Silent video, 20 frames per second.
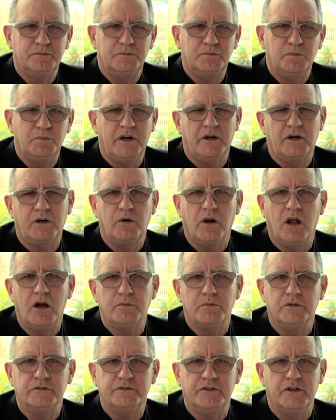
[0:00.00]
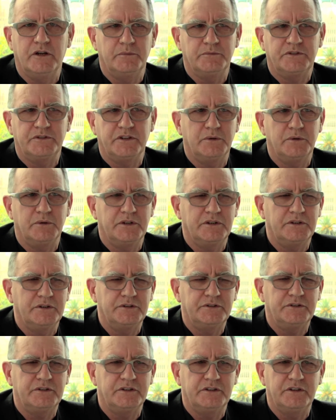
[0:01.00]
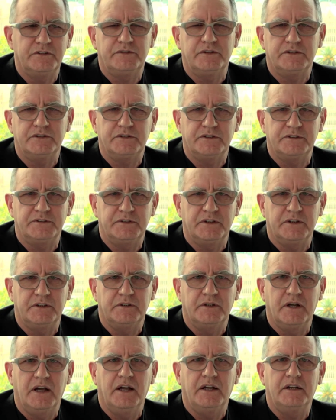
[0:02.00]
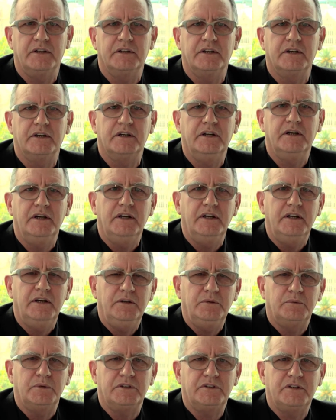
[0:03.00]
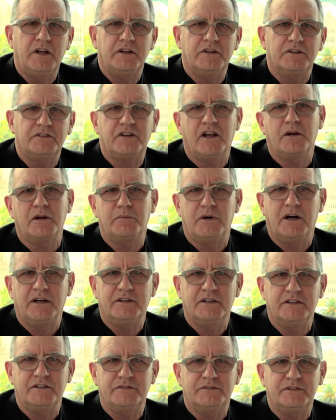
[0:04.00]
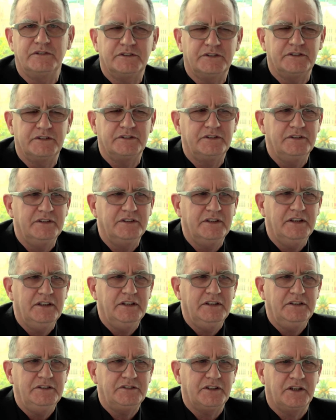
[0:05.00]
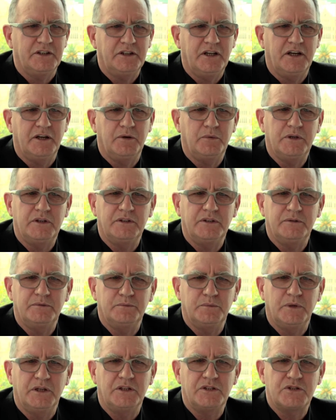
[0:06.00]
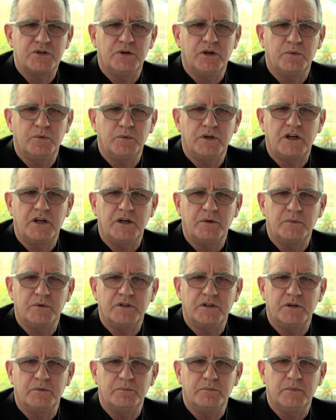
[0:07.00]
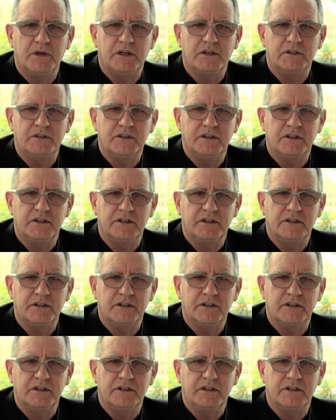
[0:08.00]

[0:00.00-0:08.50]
We're a global firm, so we're used to differences, and we tend to celebrate the differences. So yeah, we enjoy working with them, and